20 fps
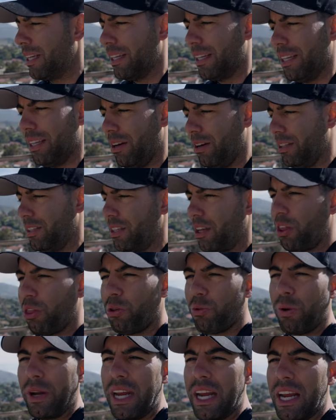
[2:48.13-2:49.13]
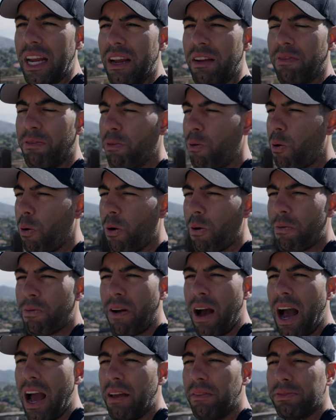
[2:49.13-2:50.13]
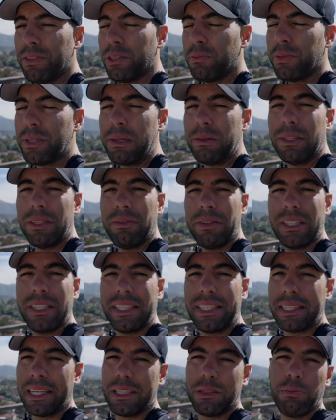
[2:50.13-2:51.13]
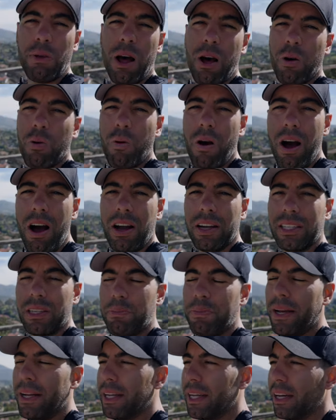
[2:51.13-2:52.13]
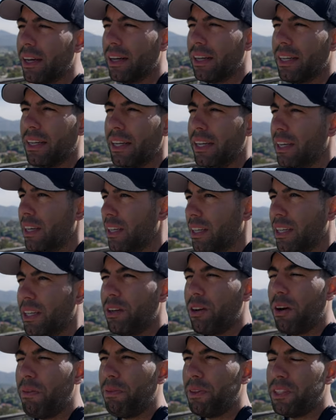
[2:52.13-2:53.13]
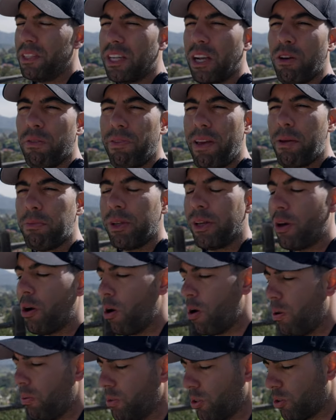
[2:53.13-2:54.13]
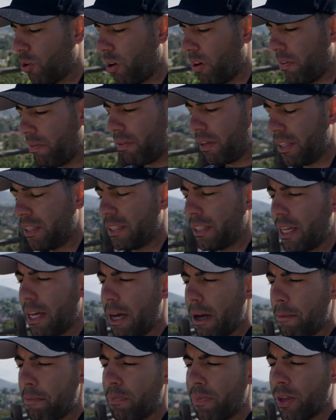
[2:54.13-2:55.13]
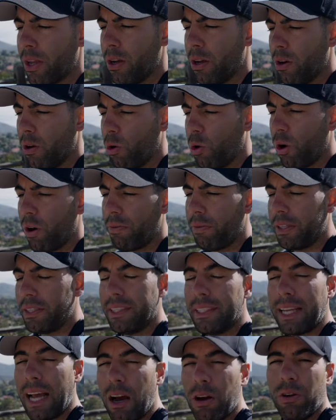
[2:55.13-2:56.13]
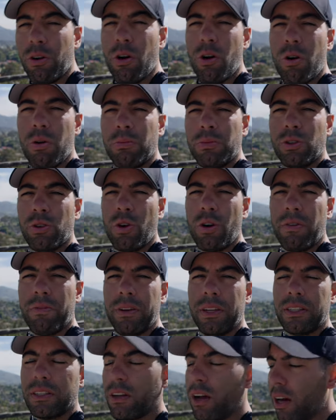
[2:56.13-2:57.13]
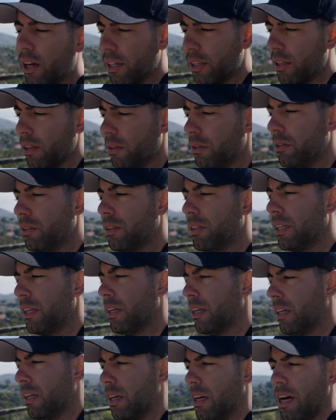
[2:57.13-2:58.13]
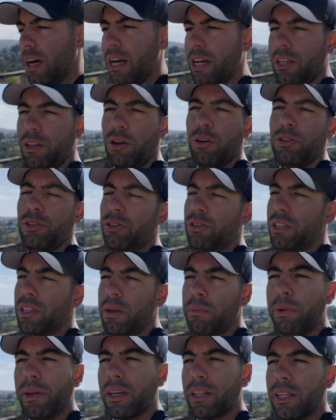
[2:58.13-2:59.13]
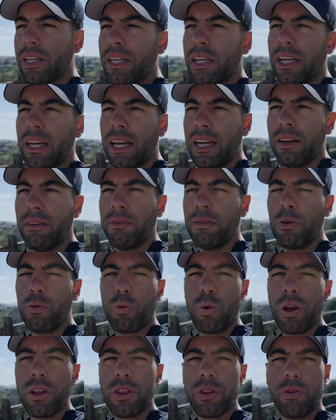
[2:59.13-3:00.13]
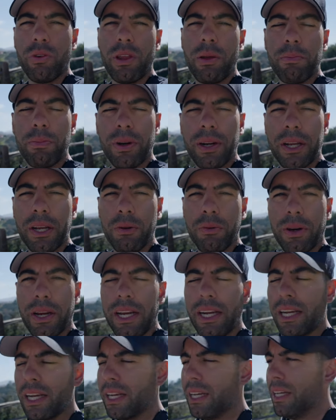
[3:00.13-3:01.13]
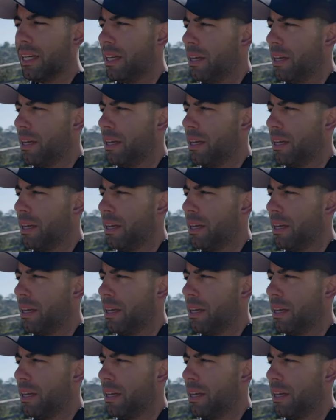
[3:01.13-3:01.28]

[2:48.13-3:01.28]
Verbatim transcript: You know, it's a 3, 4, 5, sometimes even 6-mile walk, depending on, you know, if it's single-family homes or if it's townhomes or if it's condos. Those you typically kind of run through them pretty quick,